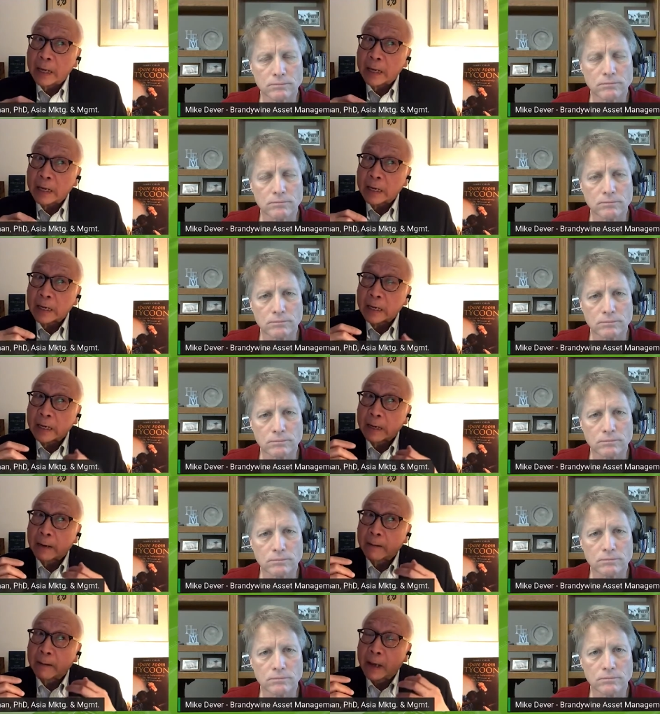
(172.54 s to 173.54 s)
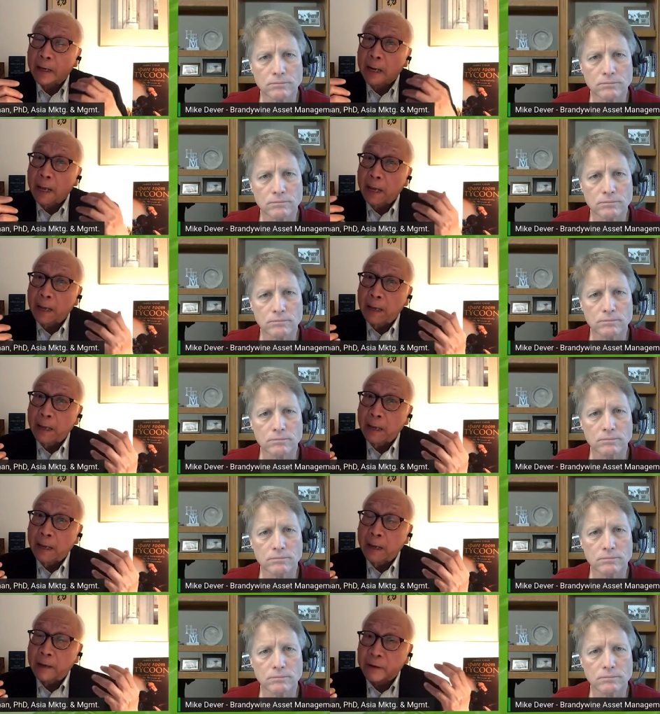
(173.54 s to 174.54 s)
Speaker 1: a an
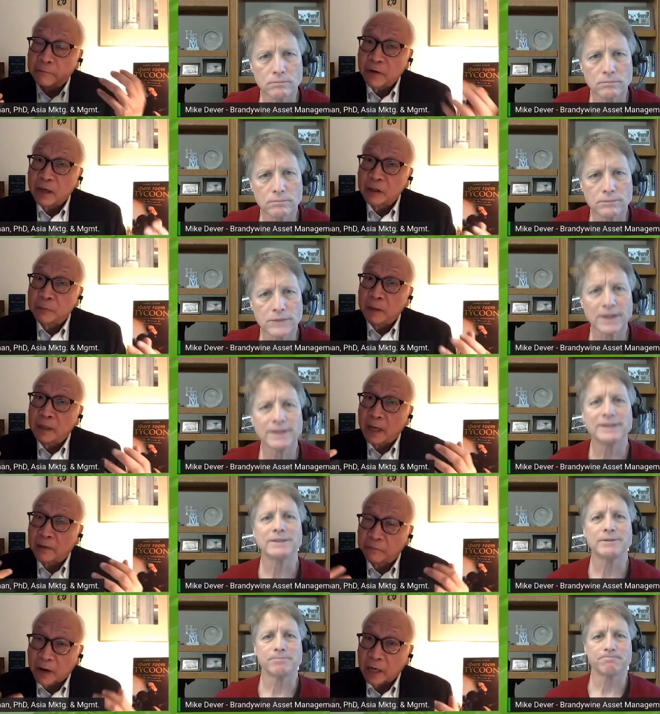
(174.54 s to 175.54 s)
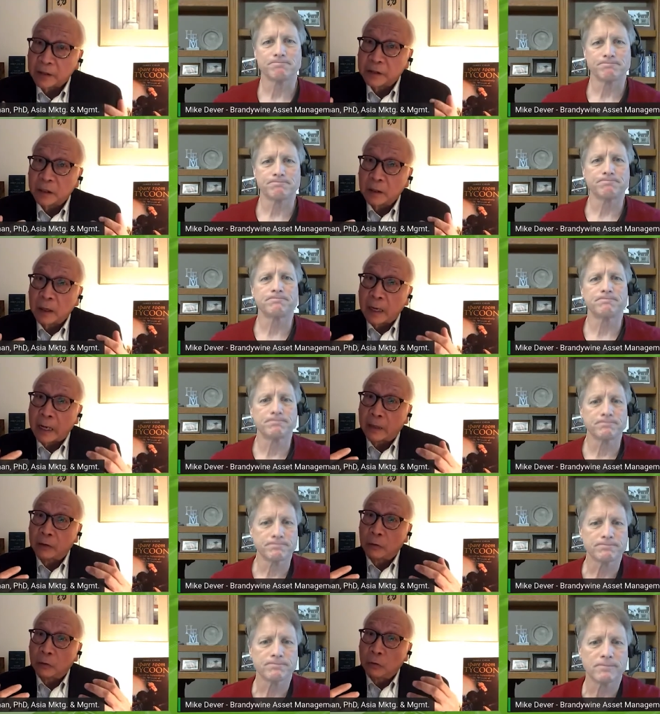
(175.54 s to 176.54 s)
an investment advisor
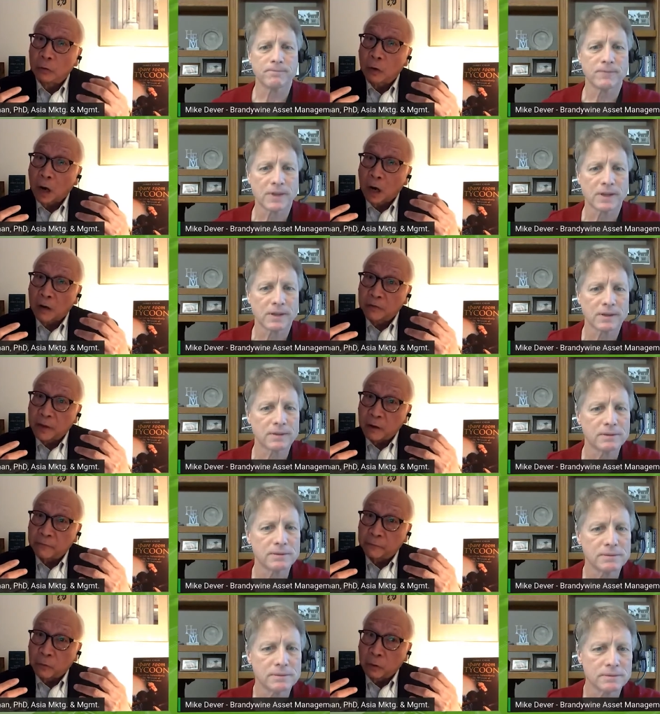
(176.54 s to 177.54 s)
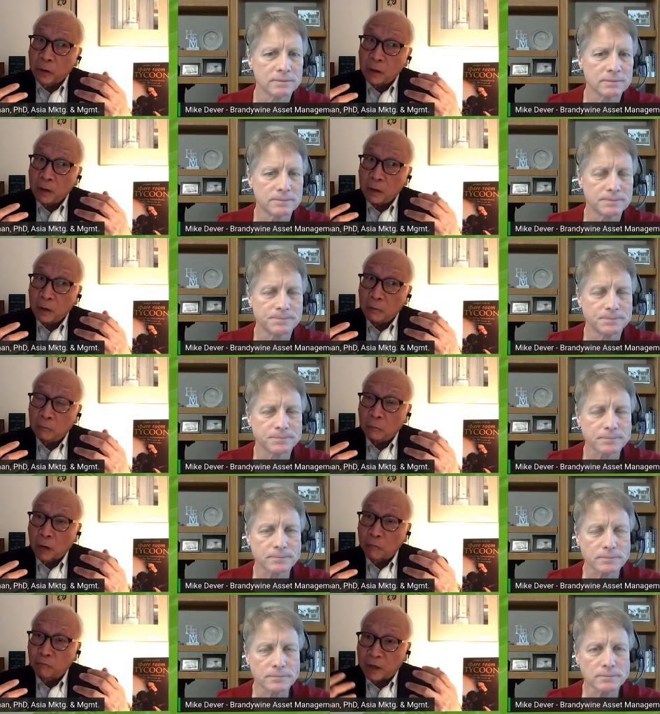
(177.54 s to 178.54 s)
and who are therefore
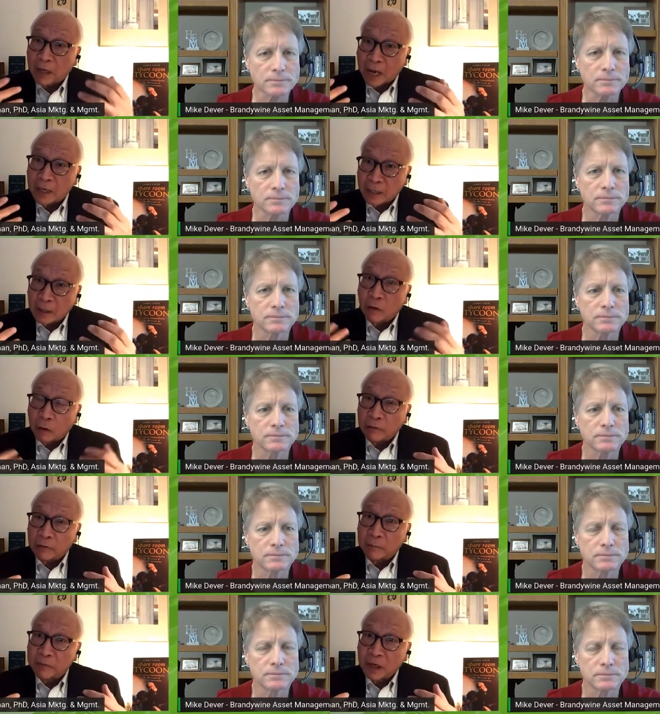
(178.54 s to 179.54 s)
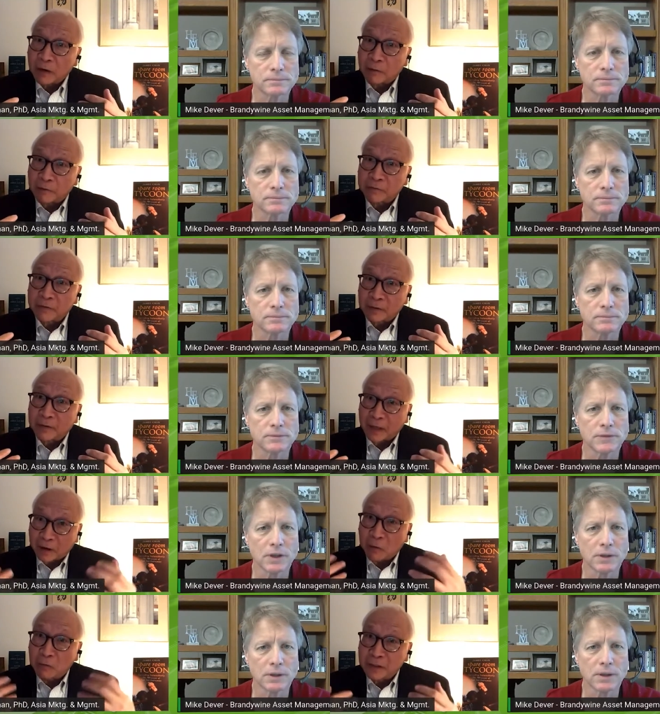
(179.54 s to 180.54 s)
well relying on themselves,
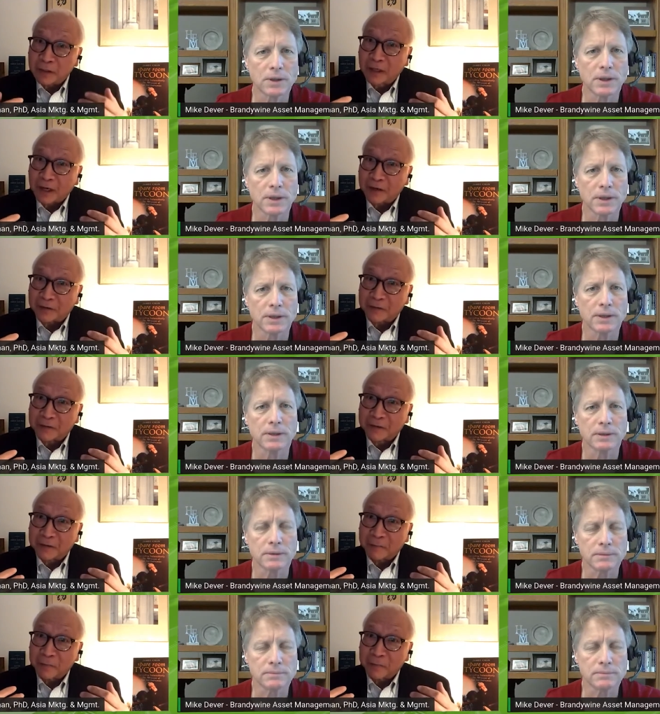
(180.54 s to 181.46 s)
their own skills